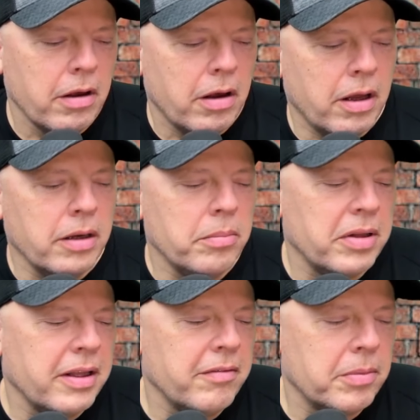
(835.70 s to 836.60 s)

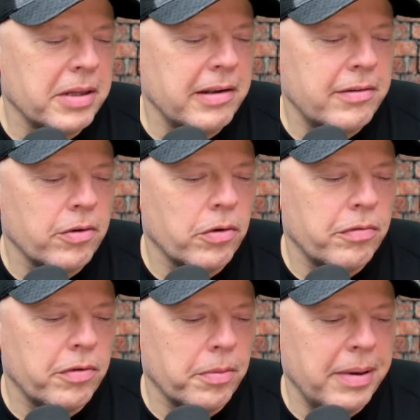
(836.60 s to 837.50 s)
unbelievably
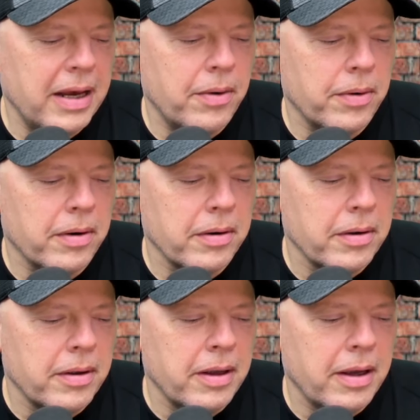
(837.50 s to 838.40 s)
soulful power.
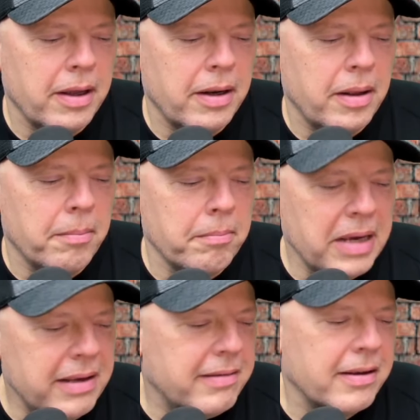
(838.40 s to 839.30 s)
And
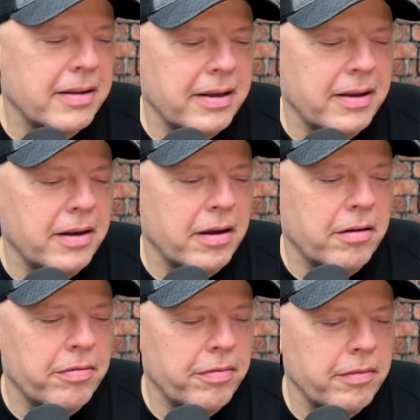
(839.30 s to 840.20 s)
amazingly
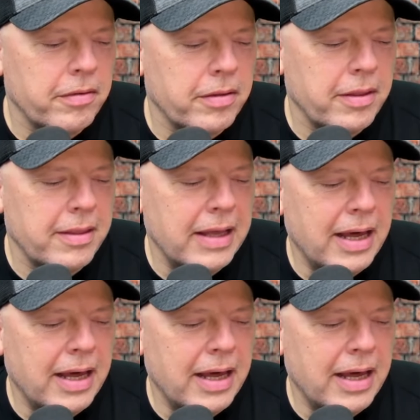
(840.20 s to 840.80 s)
enough, this